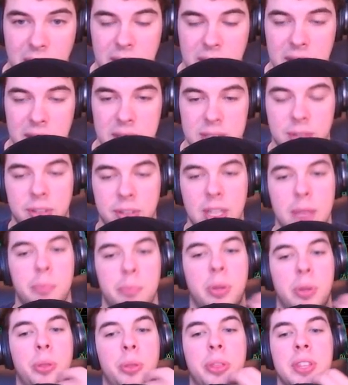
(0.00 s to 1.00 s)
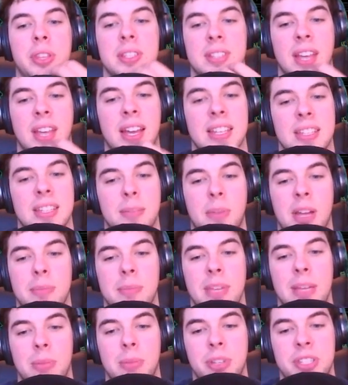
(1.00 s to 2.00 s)
So if I hit both of these guys, I
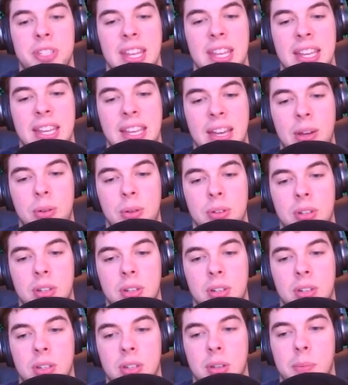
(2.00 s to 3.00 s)
might be able to take out a